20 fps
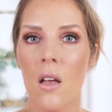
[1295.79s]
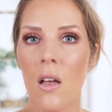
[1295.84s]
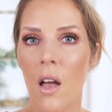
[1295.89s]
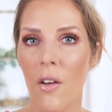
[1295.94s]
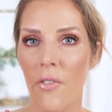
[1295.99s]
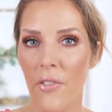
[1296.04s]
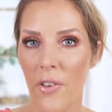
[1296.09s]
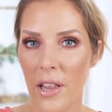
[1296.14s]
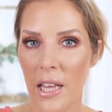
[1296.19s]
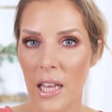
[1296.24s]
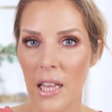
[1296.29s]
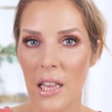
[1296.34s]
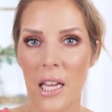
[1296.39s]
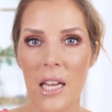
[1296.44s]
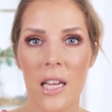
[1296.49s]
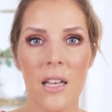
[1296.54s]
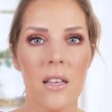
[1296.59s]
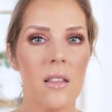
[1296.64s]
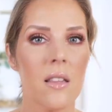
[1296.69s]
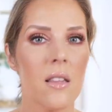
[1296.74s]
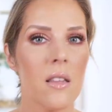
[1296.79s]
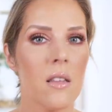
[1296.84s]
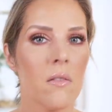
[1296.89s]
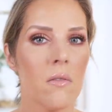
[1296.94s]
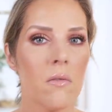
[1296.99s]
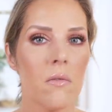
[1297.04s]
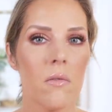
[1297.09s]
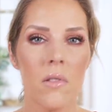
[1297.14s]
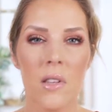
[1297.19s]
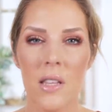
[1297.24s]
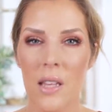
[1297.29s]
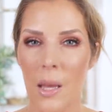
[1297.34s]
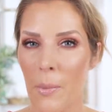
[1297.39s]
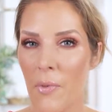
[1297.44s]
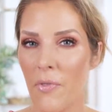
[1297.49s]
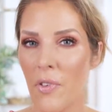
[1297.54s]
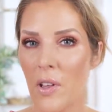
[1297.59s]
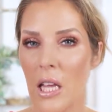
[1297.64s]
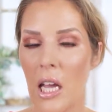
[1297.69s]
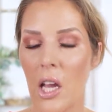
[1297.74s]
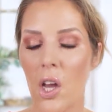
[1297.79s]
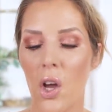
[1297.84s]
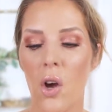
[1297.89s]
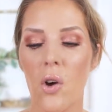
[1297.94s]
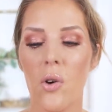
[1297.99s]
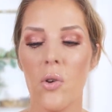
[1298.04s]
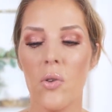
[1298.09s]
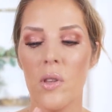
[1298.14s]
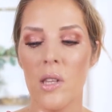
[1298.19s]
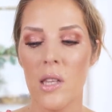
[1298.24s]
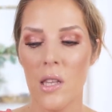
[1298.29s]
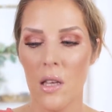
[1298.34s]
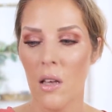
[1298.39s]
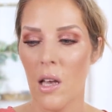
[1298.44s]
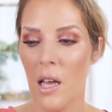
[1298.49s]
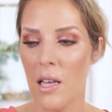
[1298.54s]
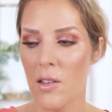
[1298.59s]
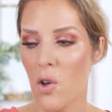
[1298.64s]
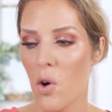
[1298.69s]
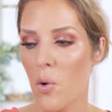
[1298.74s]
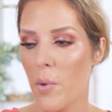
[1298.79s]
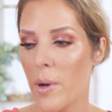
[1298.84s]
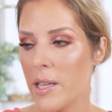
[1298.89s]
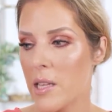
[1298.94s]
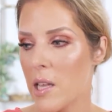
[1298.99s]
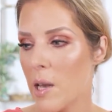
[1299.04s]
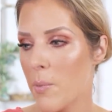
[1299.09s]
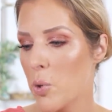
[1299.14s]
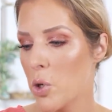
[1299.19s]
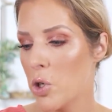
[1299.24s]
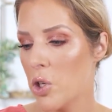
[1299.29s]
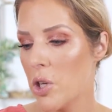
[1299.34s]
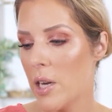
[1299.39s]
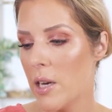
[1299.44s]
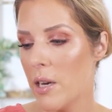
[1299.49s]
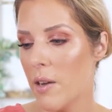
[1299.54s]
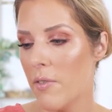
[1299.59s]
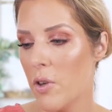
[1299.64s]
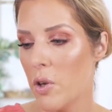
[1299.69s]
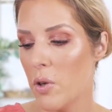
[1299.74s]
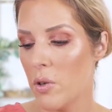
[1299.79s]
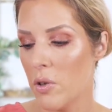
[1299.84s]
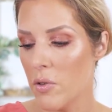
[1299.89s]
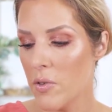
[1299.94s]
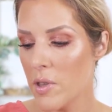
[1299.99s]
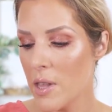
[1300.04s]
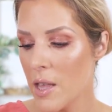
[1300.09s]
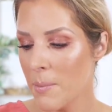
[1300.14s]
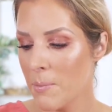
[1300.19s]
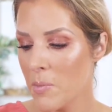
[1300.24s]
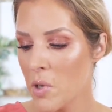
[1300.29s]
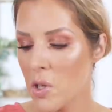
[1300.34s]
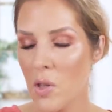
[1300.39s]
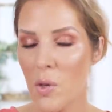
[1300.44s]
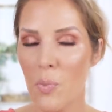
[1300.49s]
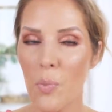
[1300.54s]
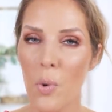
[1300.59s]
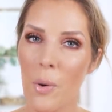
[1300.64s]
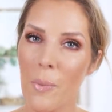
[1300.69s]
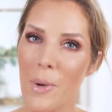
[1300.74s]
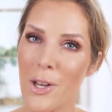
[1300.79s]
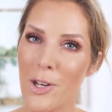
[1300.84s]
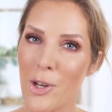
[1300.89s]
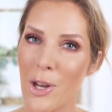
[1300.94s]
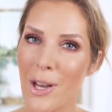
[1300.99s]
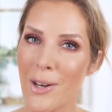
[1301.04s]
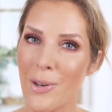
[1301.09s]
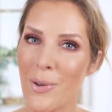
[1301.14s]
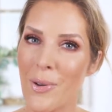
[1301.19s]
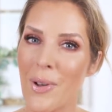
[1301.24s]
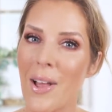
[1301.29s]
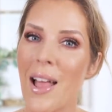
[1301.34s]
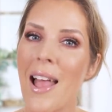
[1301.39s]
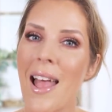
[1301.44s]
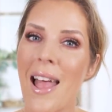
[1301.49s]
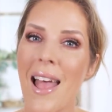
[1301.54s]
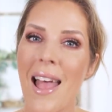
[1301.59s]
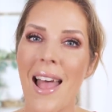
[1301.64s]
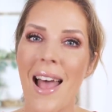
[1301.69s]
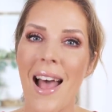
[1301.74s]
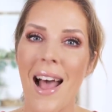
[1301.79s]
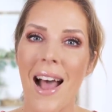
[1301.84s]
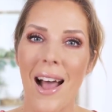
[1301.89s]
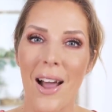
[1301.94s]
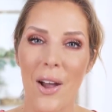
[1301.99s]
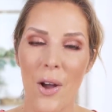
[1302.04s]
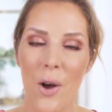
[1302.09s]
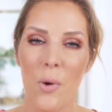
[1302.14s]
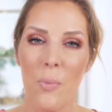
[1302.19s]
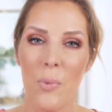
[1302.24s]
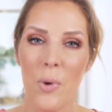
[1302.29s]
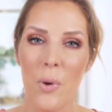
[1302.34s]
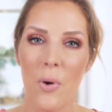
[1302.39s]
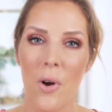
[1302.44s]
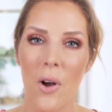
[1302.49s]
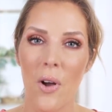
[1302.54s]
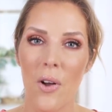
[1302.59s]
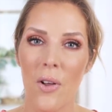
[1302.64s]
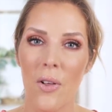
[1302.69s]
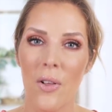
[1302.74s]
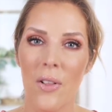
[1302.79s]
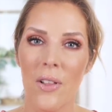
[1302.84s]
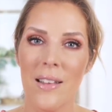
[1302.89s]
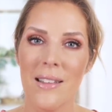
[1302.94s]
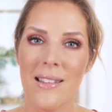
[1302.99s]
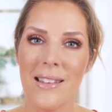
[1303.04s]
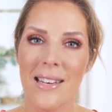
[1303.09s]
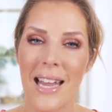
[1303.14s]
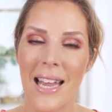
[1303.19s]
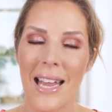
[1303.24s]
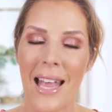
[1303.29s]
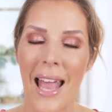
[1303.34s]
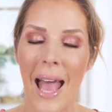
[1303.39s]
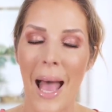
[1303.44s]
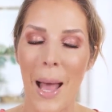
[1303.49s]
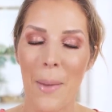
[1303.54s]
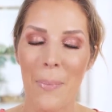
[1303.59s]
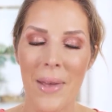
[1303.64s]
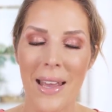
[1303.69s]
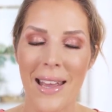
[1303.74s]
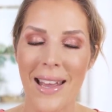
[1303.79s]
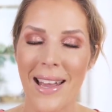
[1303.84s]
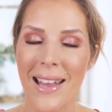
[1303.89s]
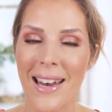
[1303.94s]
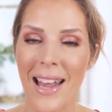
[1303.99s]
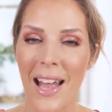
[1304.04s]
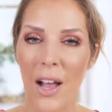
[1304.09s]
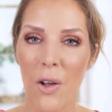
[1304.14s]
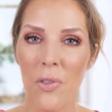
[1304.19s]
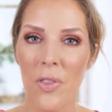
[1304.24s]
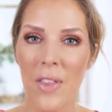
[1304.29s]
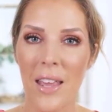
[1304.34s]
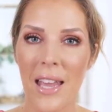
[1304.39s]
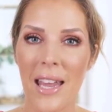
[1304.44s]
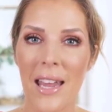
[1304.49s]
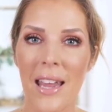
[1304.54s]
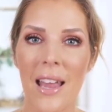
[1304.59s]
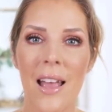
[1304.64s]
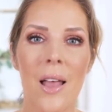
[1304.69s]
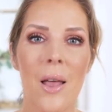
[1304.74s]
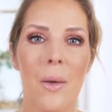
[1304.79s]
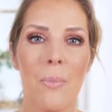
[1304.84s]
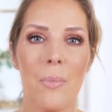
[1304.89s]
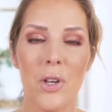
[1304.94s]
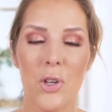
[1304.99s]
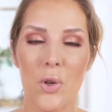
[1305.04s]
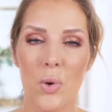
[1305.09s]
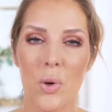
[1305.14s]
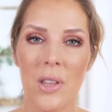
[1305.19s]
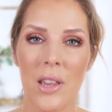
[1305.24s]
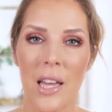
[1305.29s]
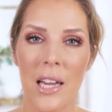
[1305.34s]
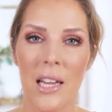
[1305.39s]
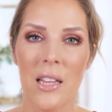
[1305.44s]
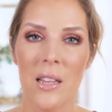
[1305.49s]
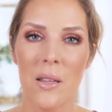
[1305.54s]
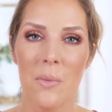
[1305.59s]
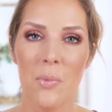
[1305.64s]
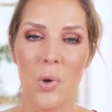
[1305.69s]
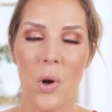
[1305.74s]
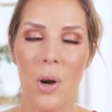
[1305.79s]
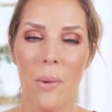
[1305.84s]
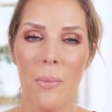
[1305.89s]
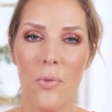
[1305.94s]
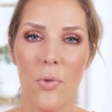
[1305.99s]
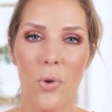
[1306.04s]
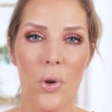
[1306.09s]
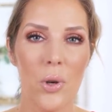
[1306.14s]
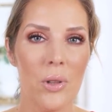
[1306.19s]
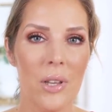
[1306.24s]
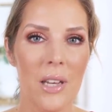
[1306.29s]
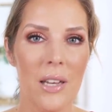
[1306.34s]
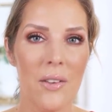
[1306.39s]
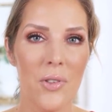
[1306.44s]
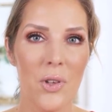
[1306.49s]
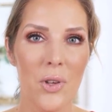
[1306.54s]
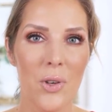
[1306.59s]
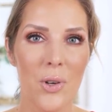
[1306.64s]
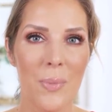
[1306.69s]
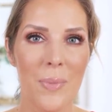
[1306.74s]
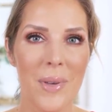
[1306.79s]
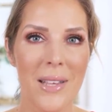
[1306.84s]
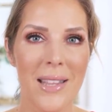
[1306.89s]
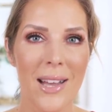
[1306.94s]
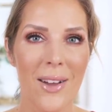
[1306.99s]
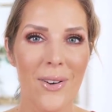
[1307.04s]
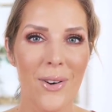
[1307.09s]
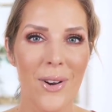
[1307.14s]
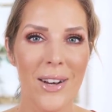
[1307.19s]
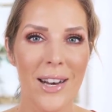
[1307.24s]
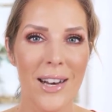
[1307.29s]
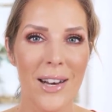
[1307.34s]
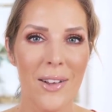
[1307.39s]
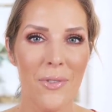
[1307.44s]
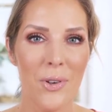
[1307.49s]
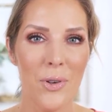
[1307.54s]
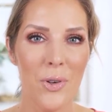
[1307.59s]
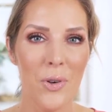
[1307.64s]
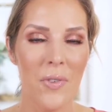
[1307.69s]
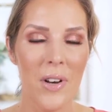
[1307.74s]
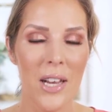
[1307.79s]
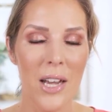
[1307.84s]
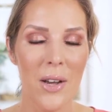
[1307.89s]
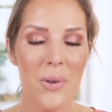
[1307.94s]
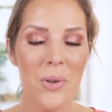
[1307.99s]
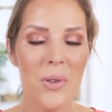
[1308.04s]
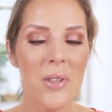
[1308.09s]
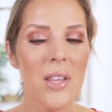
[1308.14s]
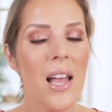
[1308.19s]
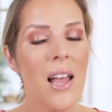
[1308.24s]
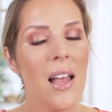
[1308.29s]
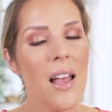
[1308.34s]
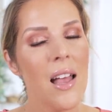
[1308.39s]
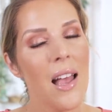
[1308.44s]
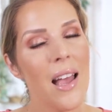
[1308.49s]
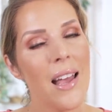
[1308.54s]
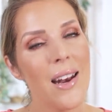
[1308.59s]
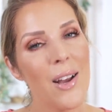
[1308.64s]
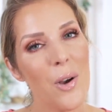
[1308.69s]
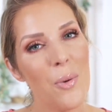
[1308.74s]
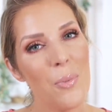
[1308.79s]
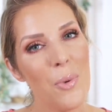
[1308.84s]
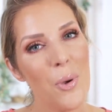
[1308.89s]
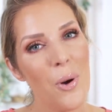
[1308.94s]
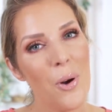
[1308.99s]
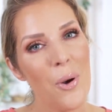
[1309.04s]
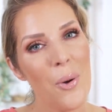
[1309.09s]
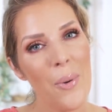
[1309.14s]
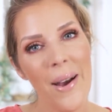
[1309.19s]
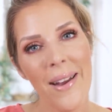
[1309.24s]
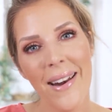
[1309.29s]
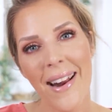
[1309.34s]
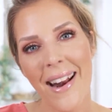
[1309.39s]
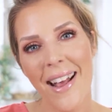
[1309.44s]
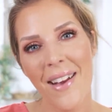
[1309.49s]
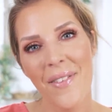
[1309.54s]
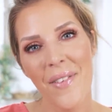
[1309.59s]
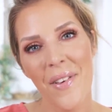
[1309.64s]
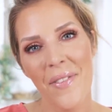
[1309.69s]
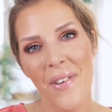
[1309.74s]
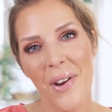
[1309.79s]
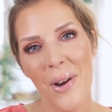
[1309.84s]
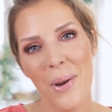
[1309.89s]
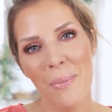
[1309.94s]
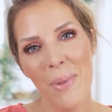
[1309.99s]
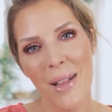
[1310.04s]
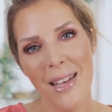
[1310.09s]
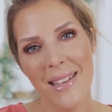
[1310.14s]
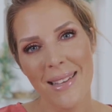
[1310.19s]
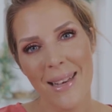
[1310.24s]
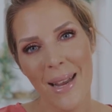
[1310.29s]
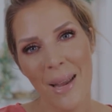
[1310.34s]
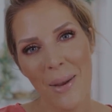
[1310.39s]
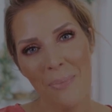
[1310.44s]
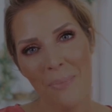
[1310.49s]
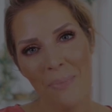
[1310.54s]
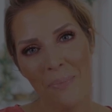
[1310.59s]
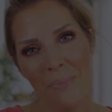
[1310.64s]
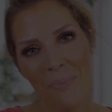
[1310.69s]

affiliate links, some affiliate codes. As always, I appreciate if you use them to support my channel. I hope you're all staying happy and healthy. Be sure and like and subscribe before you leave so you don't miss out on any future videos. And I hope you all go out and have a very blessed day.